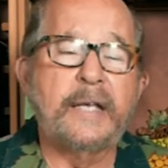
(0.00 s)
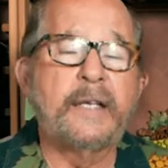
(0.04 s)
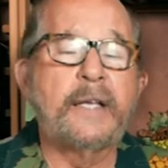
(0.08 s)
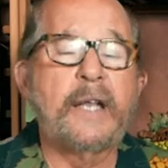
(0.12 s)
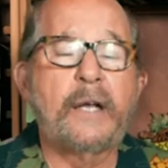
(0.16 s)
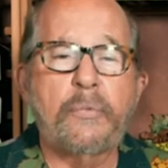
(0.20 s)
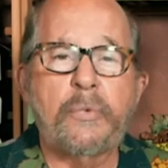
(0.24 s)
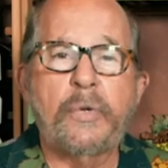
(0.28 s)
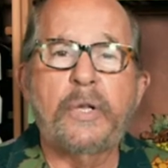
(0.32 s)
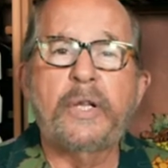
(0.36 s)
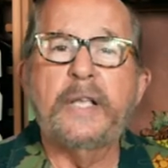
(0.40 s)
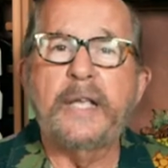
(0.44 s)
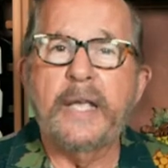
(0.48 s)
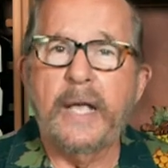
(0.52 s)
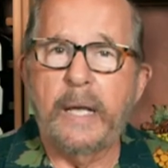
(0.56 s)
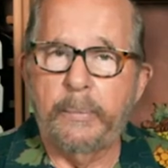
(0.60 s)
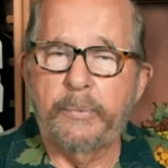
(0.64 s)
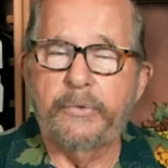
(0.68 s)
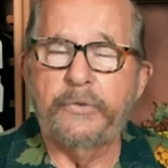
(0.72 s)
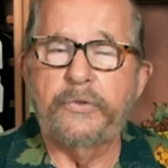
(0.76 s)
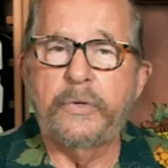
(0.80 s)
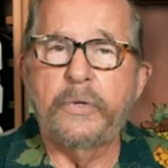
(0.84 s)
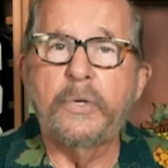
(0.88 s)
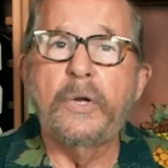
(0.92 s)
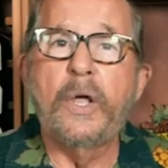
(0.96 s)
that really
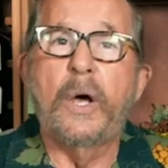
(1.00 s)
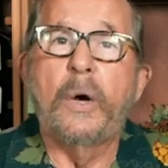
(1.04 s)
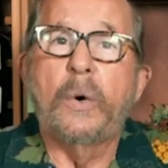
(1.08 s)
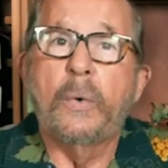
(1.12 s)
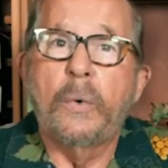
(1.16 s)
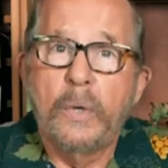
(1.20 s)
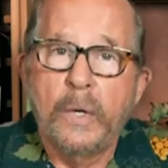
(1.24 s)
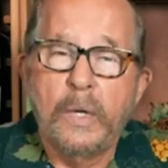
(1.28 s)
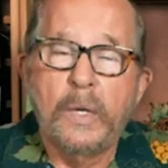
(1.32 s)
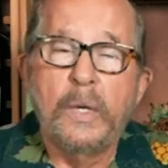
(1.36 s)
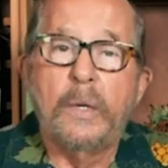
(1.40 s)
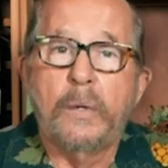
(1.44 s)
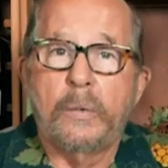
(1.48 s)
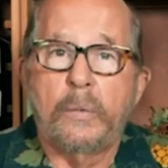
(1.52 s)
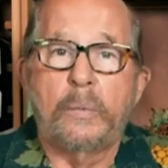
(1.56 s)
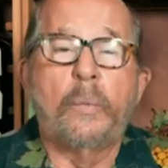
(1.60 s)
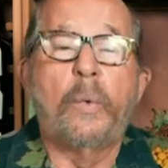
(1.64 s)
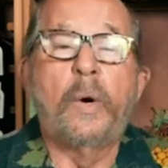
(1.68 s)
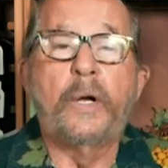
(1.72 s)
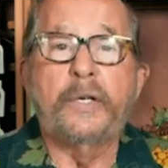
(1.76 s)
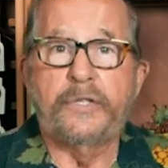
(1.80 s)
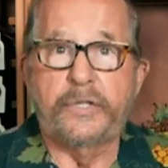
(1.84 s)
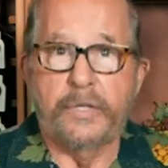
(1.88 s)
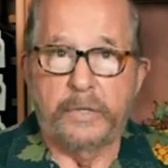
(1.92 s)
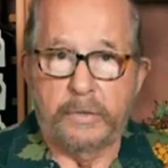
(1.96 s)
helps you know
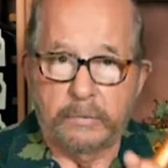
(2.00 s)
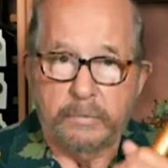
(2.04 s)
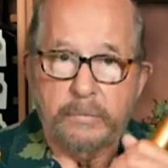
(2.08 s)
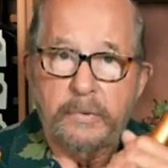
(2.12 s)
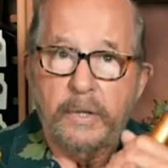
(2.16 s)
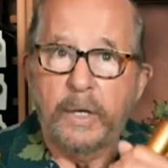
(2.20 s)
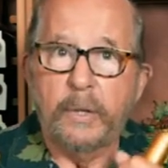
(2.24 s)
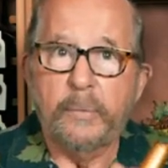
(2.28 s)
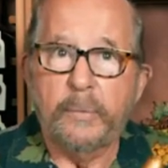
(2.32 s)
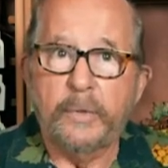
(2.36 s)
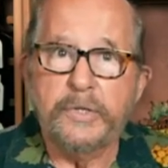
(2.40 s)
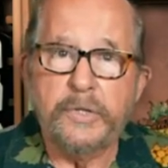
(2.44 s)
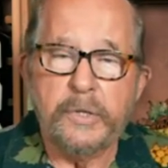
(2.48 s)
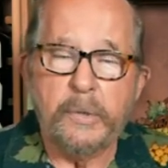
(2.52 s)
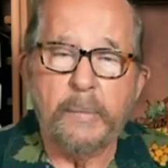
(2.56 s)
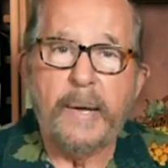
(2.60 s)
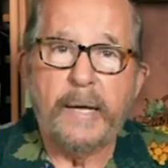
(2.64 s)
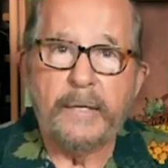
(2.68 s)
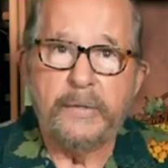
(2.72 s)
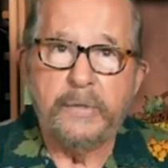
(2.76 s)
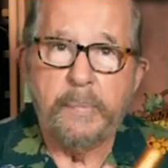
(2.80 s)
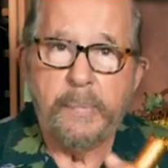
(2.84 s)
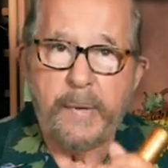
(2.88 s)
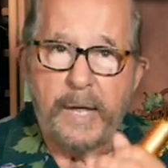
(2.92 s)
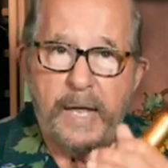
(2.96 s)
what you're
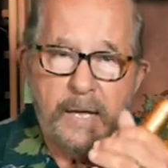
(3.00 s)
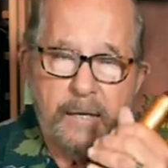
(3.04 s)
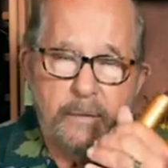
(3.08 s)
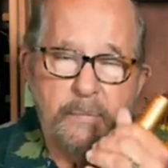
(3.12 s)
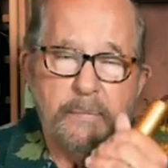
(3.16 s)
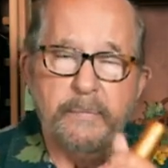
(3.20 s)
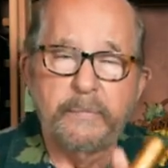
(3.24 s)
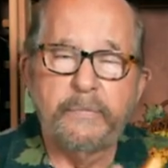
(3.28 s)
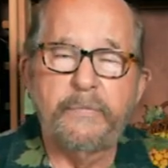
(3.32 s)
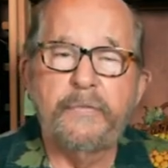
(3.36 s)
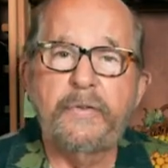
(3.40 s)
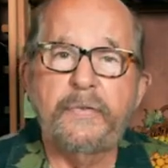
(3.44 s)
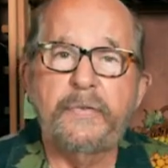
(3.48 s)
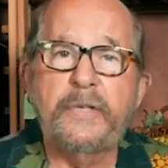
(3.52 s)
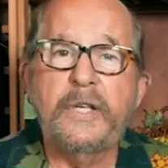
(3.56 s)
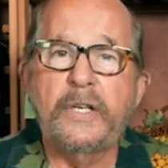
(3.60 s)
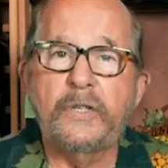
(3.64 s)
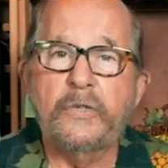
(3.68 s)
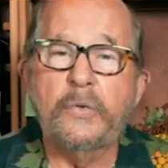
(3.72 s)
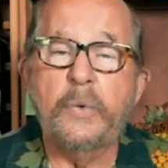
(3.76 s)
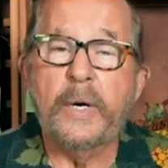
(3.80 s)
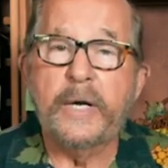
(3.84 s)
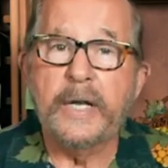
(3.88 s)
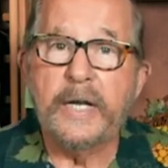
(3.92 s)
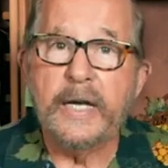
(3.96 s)
about to pay $15,
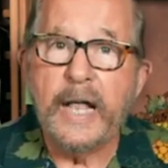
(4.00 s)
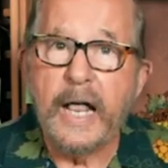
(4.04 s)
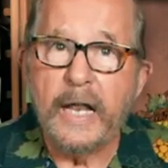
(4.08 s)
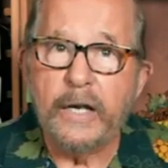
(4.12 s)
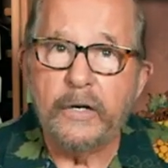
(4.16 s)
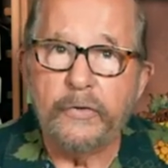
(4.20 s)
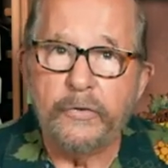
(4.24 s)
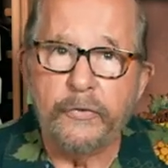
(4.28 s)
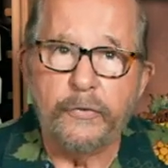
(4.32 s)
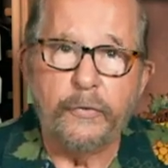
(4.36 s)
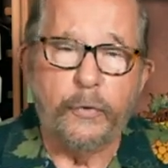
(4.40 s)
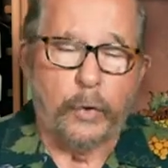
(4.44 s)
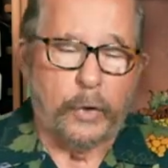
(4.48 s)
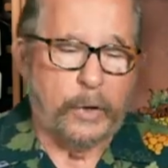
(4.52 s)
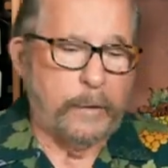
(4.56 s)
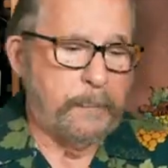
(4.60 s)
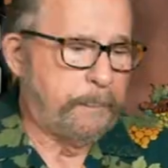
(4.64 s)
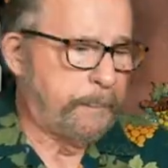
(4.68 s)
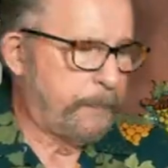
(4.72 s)
$20 for.